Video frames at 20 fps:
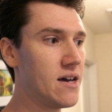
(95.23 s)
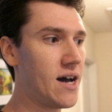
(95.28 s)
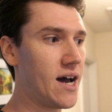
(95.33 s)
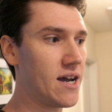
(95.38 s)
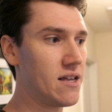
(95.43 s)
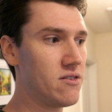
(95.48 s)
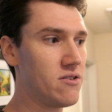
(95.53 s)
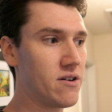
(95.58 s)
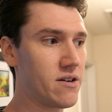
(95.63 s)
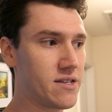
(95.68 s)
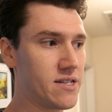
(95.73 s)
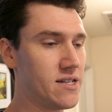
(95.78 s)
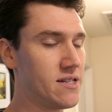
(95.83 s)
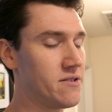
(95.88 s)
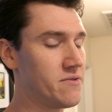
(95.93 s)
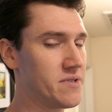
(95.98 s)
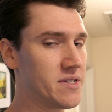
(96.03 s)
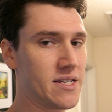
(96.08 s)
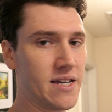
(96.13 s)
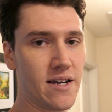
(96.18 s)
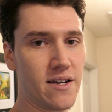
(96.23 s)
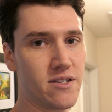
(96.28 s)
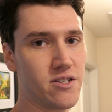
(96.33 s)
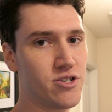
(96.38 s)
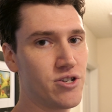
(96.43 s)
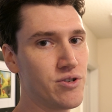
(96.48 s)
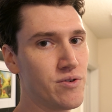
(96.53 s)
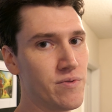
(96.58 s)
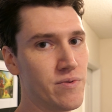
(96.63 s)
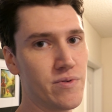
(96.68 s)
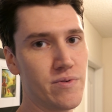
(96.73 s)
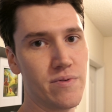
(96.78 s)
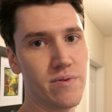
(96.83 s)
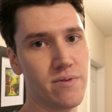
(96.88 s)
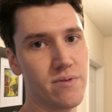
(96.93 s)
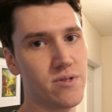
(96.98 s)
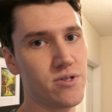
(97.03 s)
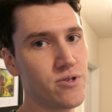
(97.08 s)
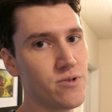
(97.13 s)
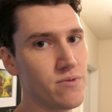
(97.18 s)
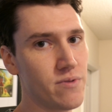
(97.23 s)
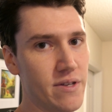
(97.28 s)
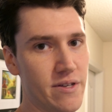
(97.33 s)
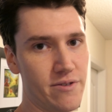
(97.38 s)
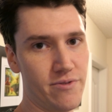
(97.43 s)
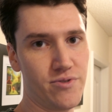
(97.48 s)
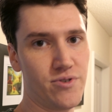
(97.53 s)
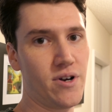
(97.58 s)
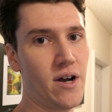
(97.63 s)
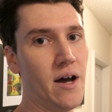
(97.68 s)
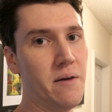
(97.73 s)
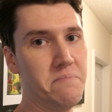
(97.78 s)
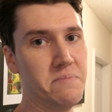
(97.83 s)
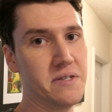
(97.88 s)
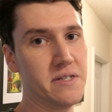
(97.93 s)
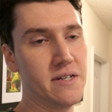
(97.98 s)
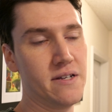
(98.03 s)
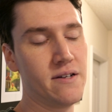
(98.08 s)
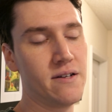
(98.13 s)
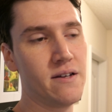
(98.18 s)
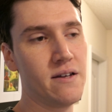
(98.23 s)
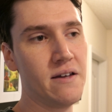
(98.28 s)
I looked and there was like two, two little drops.